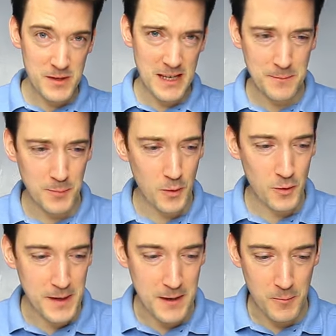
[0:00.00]
we set the ball
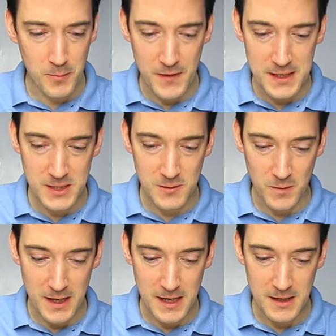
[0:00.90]
up here. We'll put this
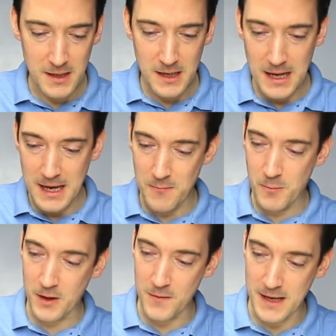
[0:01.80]
somewhere and
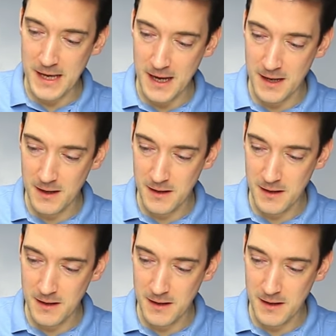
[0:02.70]
put it over here.